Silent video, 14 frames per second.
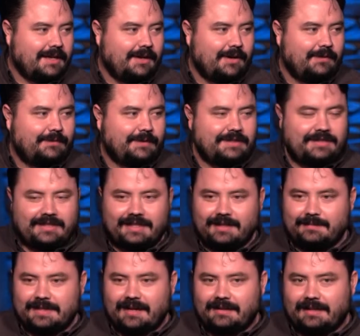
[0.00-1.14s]
Hopefully she
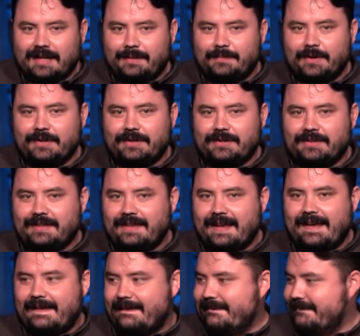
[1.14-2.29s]
comes out a lot prettier than
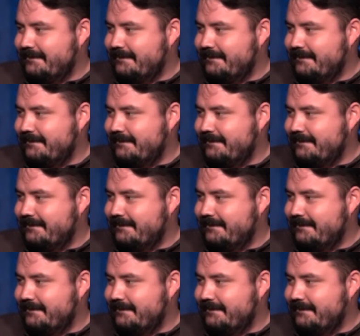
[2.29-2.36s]
that.